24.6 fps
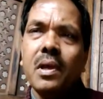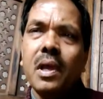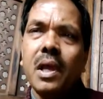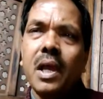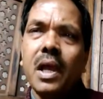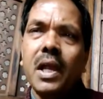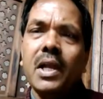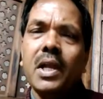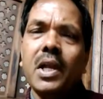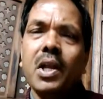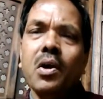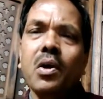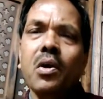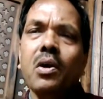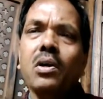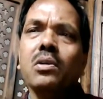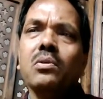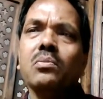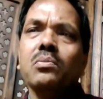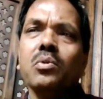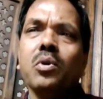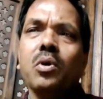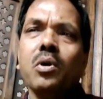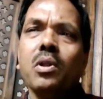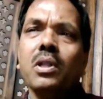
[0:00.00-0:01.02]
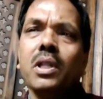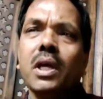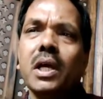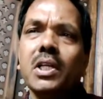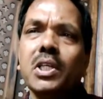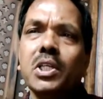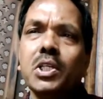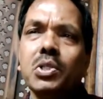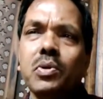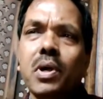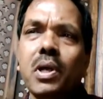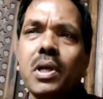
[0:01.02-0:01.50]
and not more
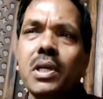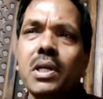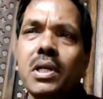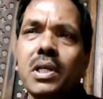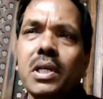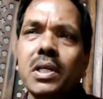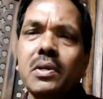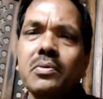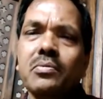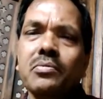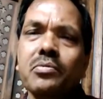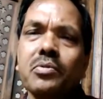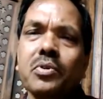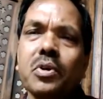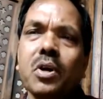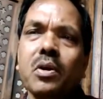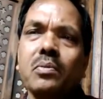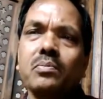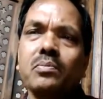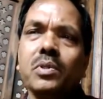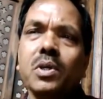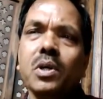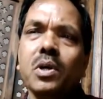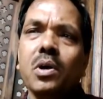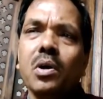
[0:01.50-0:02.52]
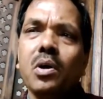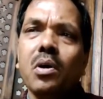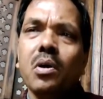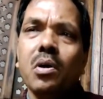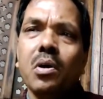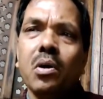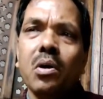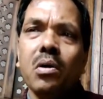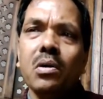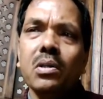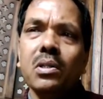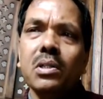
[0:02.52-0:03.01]
than 20 from
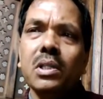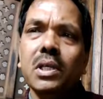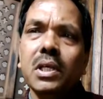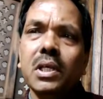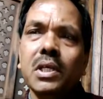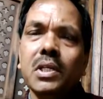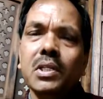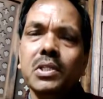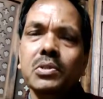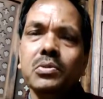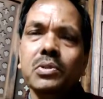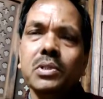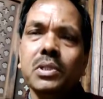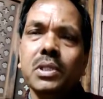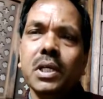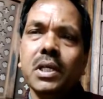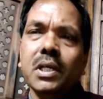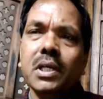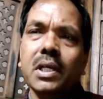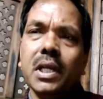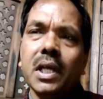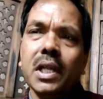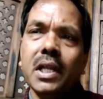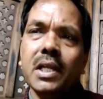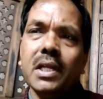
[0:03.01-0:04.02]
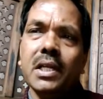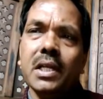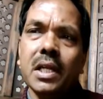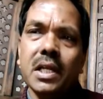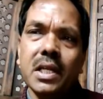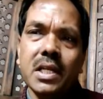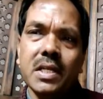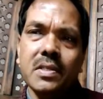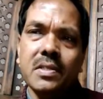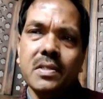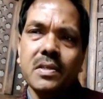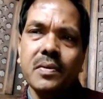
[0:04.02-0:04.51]
all the union
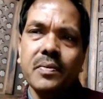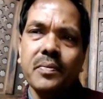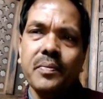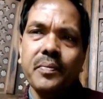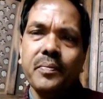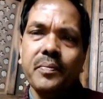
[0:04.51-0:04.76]
territories.